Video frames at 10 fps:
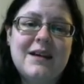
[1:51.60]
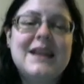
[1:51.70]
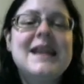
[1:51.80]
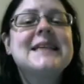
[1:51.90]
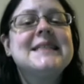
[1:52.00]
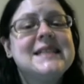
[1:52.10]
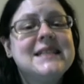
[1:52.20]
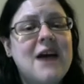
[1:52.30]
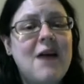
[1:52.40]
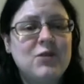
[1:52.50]
Next is
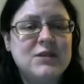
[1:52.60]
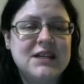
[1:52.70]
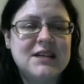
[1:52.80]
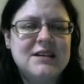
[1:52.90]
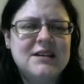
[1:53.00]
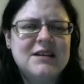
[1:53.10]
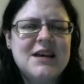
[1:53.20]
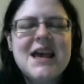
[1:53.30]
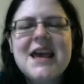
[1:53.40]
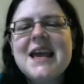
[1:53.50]
novelty.
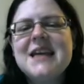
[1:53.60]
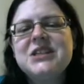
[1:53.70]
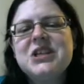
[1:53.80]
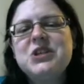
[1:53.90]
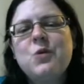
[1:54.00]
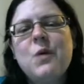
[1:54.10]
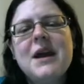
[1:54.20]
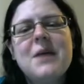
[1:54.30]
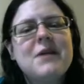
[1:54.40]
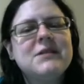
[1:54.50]
Is the story
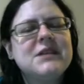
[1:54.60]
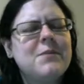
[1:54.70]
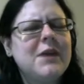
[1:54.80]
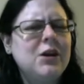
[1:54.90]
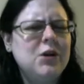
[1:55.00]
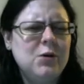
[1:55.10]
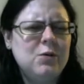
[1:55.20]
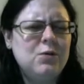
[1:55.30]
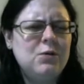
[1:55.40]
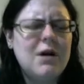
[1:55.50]
about something
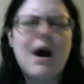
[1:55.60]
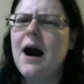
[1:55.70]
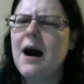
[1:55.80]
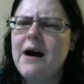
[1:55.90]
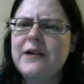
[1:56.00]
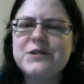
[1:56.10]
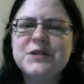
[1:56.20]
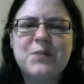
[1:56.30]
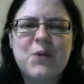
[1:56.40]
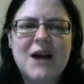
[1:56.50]
new, odd, or
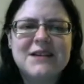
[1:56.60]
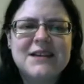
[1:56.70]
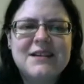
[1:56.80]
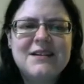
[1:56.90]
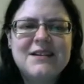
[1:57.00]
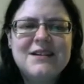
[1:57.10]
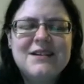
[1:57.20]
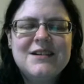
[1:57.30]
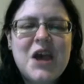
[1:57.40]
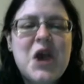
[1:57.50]
surprising?
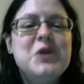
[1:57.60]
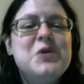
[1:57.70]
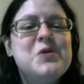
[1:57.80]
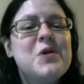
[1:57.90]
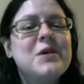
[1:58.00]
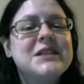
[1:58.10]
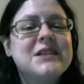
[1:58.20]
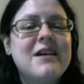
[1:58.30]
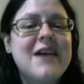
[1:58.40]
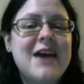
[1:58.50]
New York
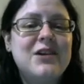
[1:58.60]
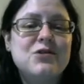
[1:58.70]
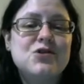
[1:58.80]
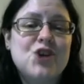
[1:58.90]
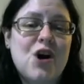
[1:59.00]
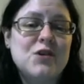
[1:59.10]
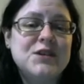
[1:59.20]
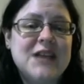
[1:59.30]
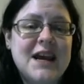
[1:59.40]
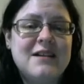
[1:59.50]
Sun editor Charles
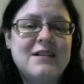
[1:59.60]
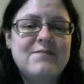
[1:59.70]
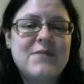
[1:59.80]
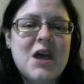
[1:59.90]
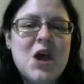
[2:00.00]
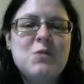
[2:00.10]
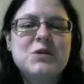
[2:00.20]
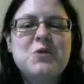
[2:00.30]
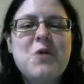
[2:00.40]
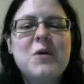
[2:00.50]
Dana was
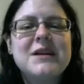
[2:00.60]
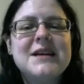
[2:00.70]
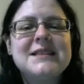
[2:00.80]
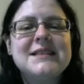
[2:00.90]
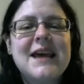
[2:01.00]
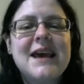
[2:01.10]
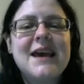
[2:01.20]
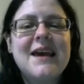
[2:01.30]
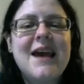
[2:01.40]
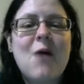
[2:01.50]
quoted as
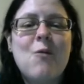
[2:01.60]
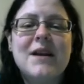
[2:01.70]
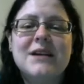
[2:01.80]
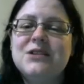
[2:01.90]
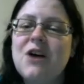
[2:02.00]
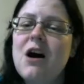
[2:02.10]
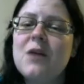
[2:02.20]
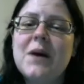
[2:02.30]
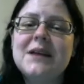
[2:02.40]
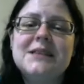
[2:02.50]
saying, When a dog bites